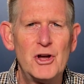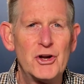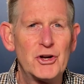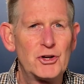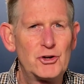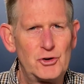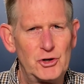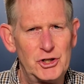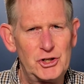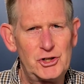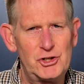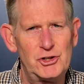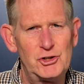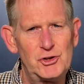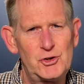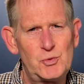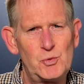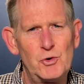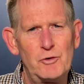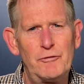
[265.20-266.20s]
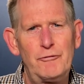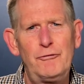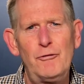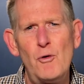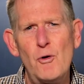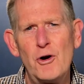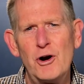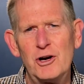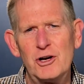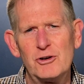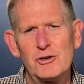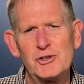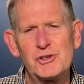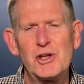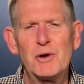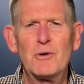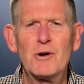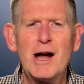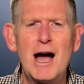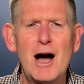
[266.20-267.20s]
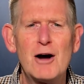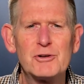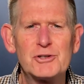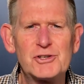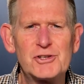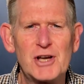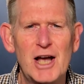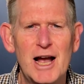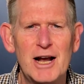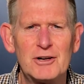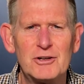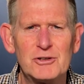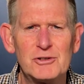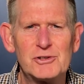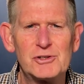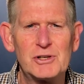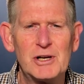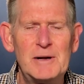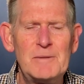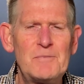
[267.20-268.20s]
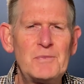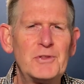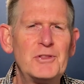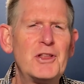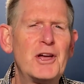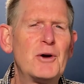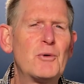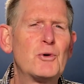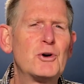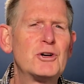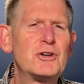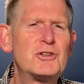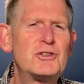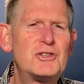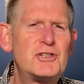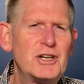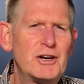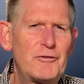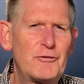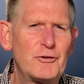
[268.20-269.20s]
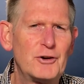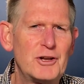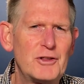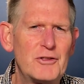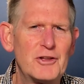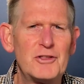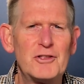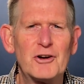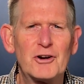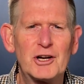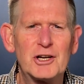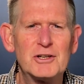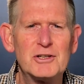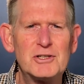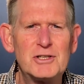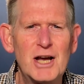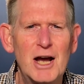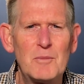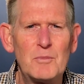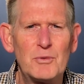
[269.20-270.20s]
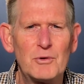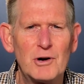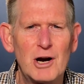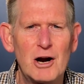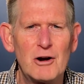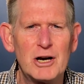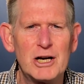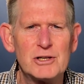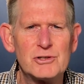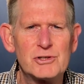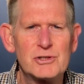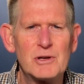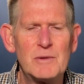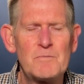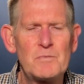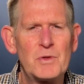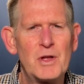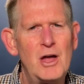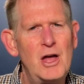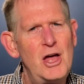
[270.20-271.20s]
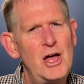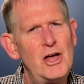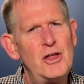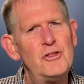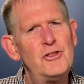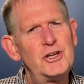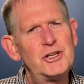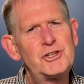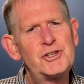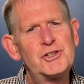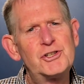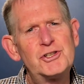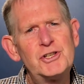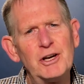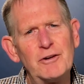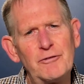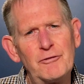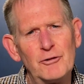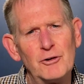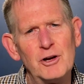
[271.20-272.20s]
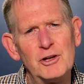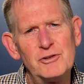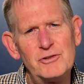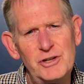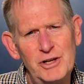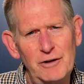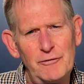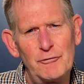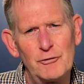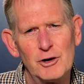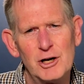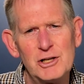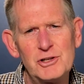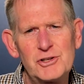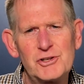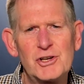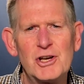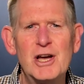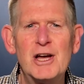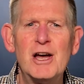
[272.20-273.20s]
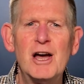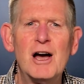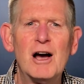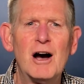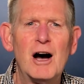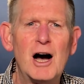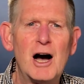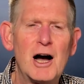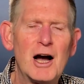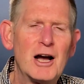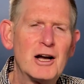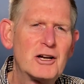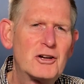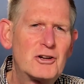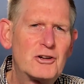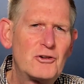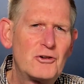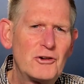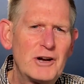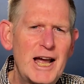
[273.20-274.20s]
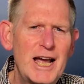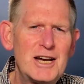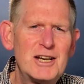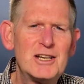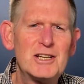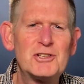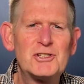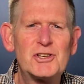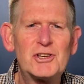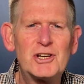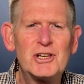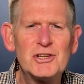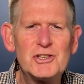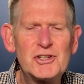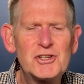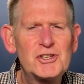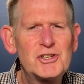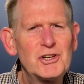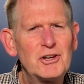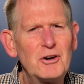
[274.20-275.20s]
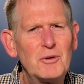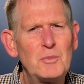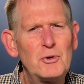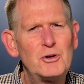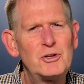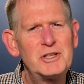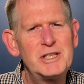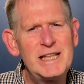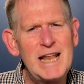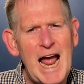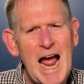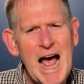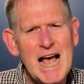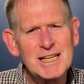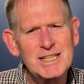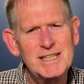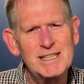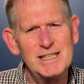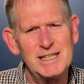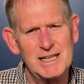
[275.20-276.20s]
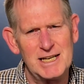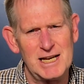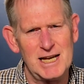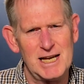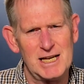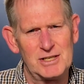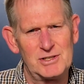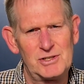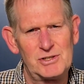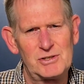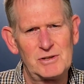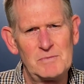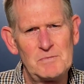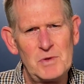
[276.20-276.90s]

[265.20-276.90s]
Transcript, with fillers: Christians were foreigners, they were outsiders, they were different than their contemporaries. This difference uh, created considerable nastiness.